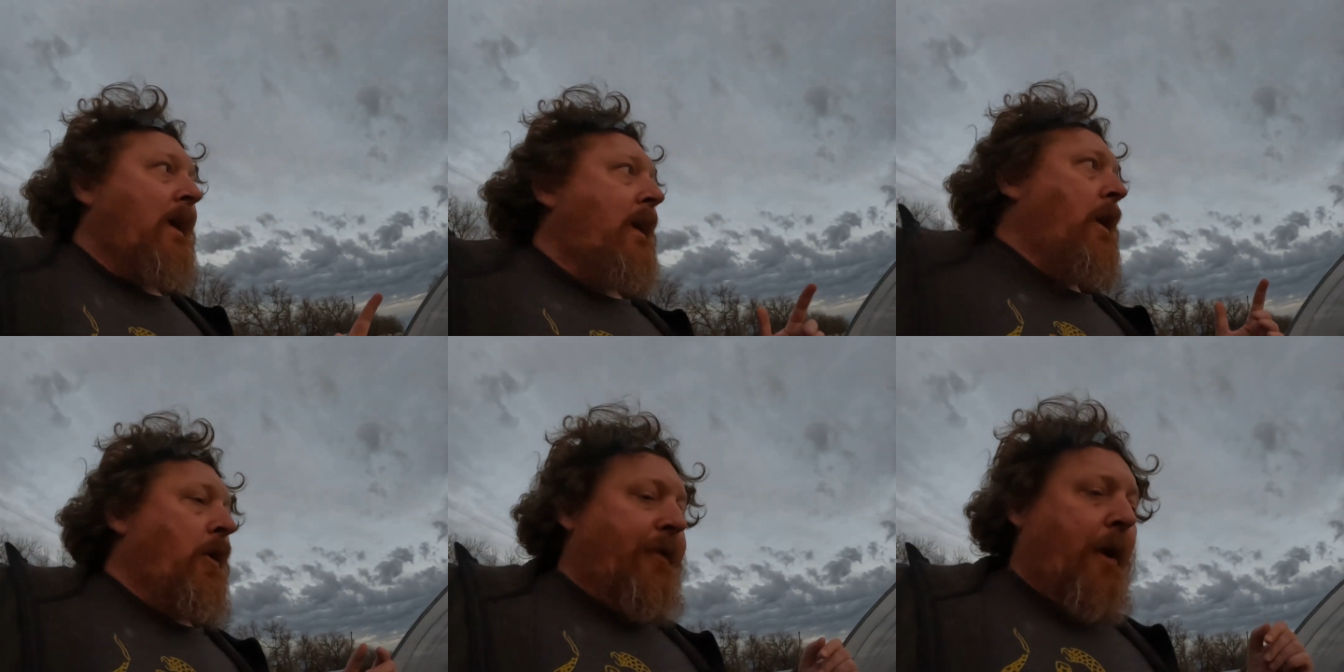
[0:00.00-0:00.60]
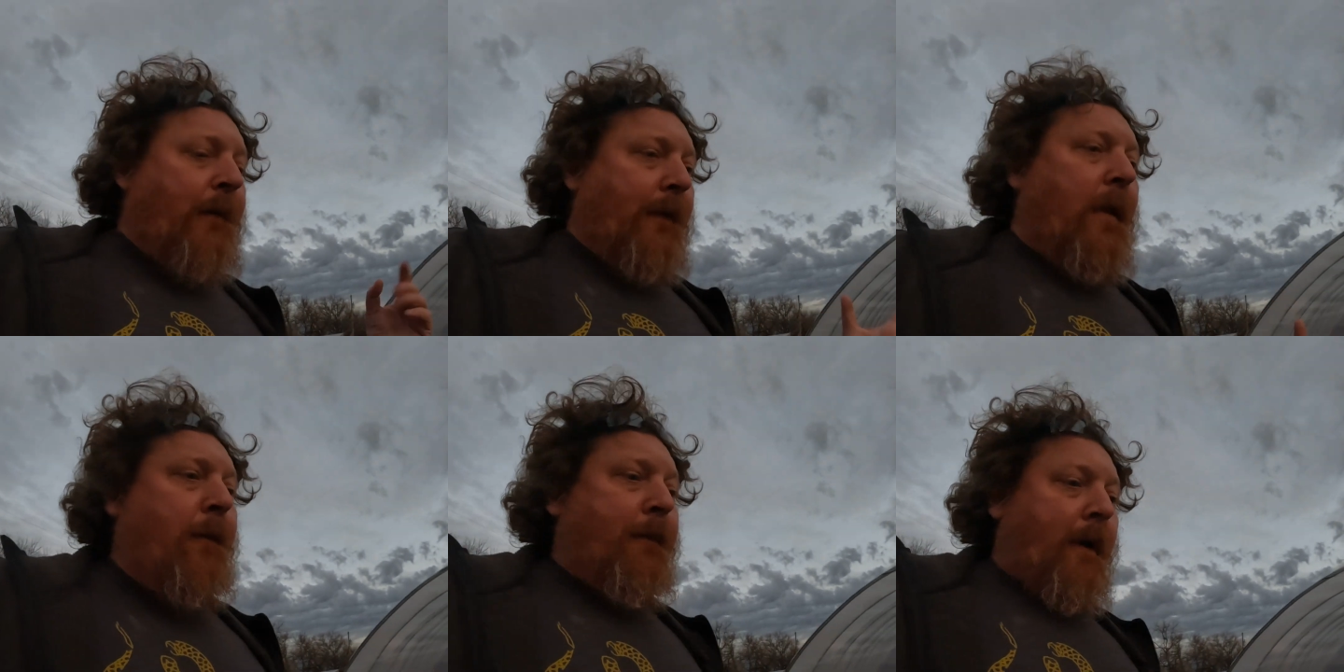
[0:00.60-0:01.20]
It'll soften and
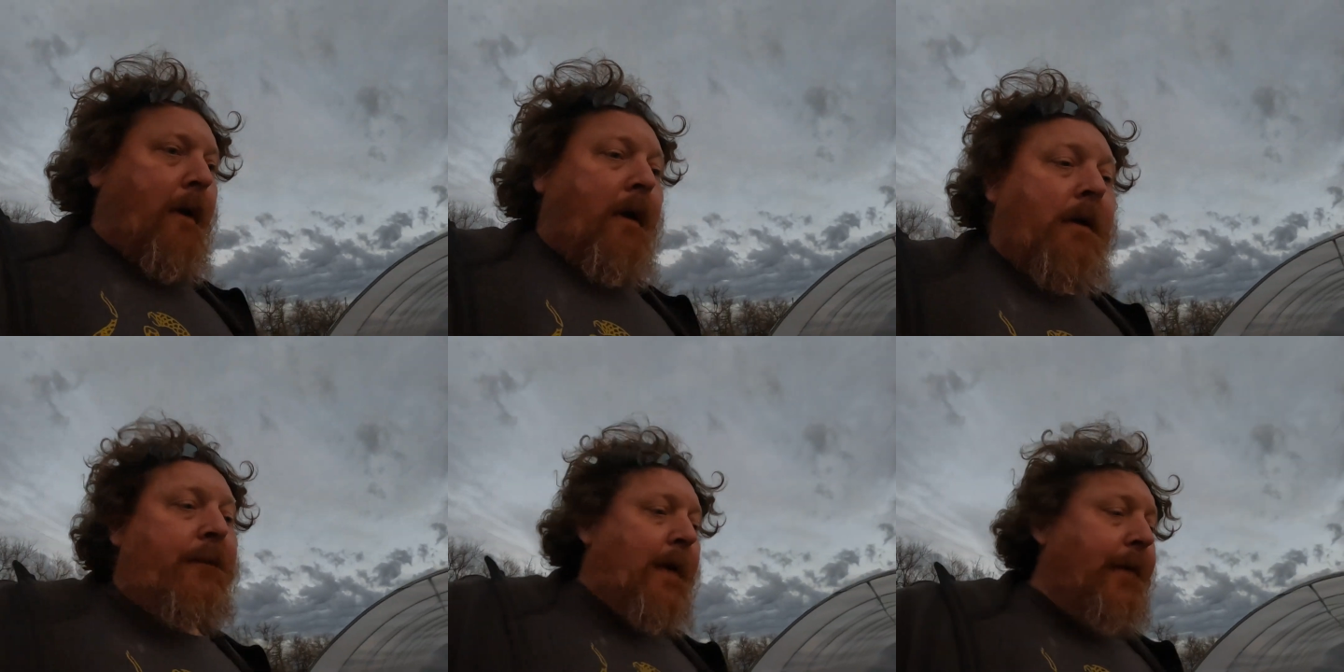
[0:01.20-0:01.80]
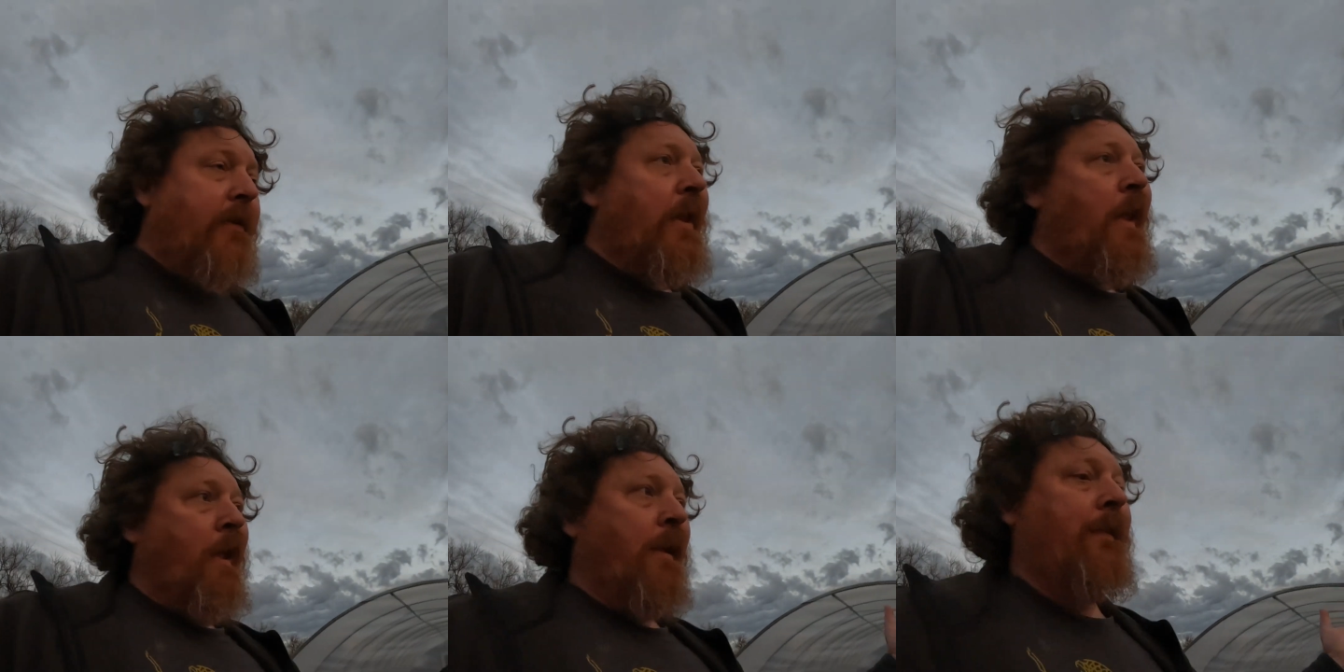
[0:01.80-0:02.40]
let the feathers.
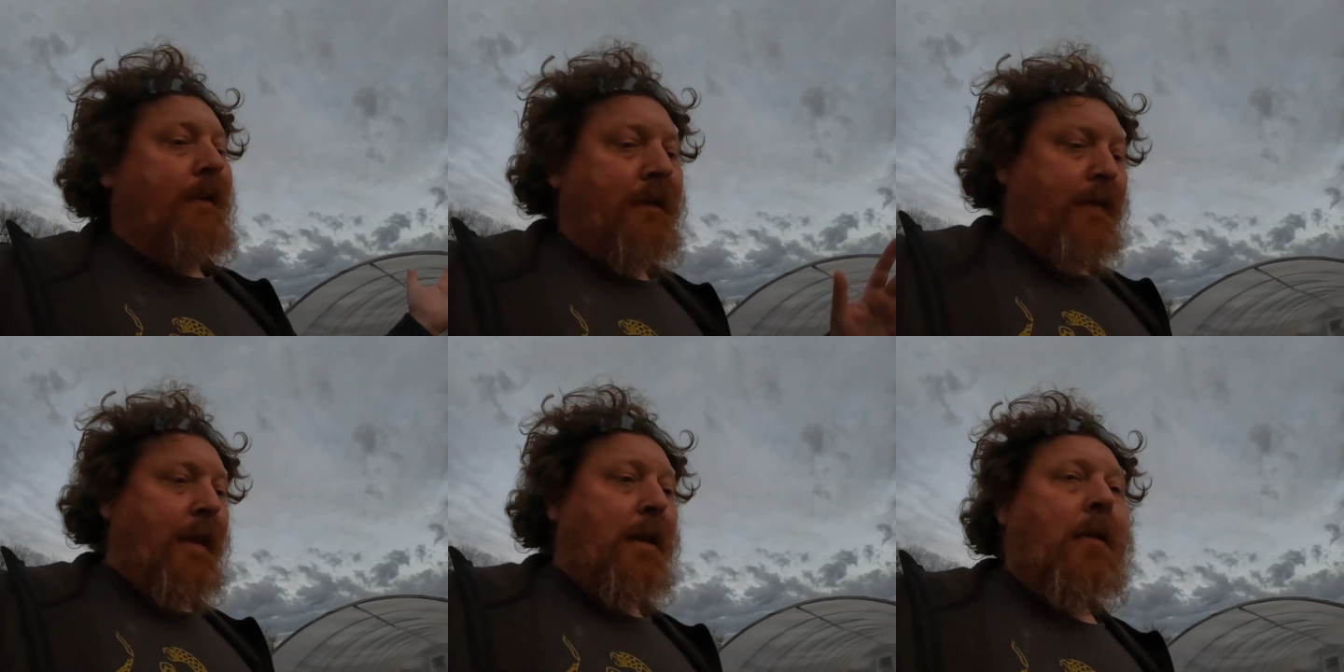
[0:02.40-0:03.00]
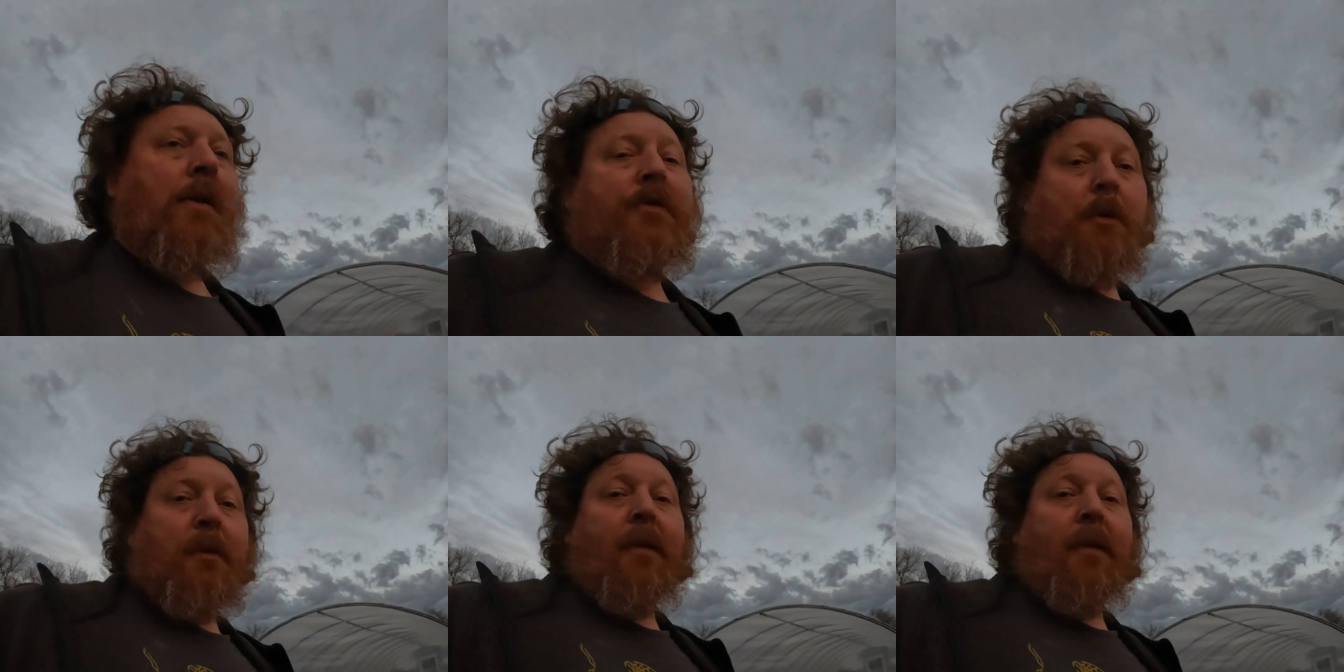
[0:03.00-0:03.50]
This thing strips all